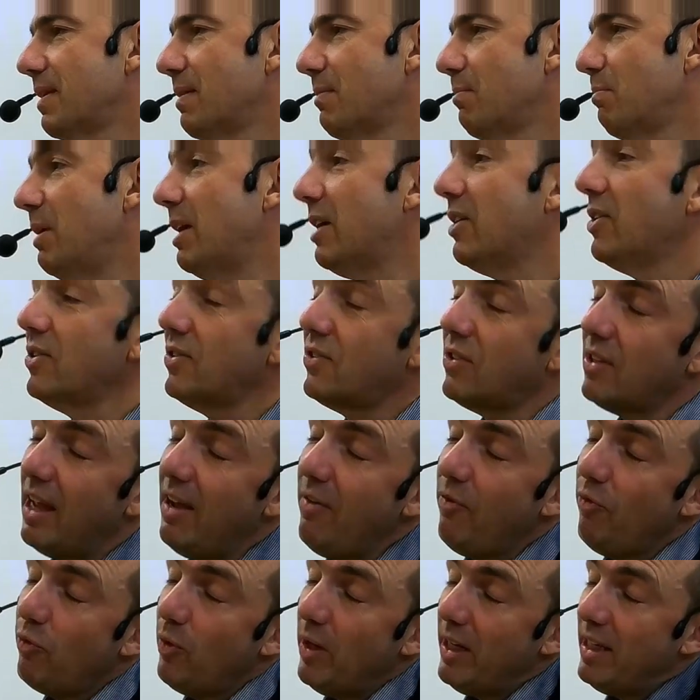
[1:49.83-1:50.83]
Because
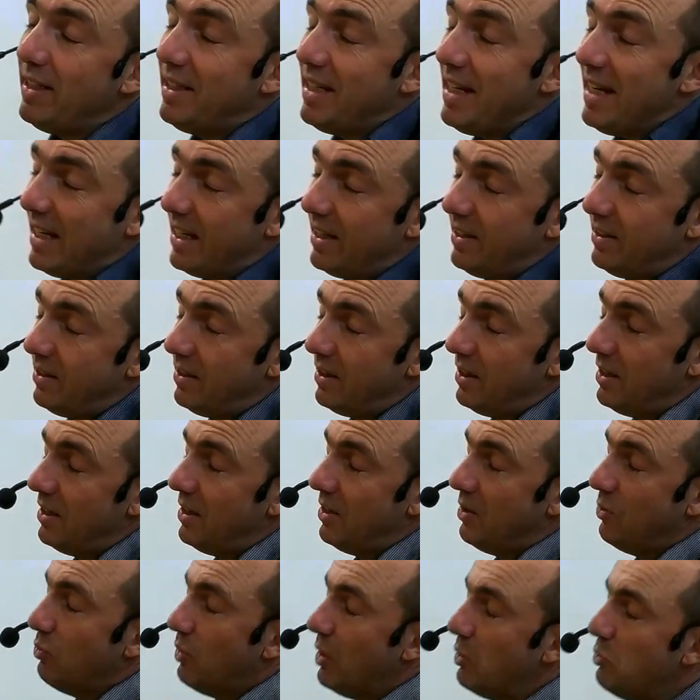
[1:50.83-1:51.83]
if we did,
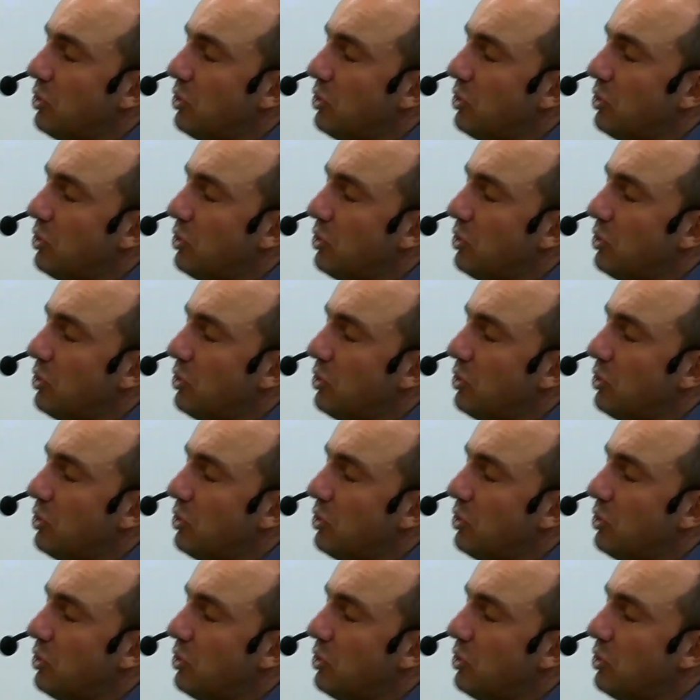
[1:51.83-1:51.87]
we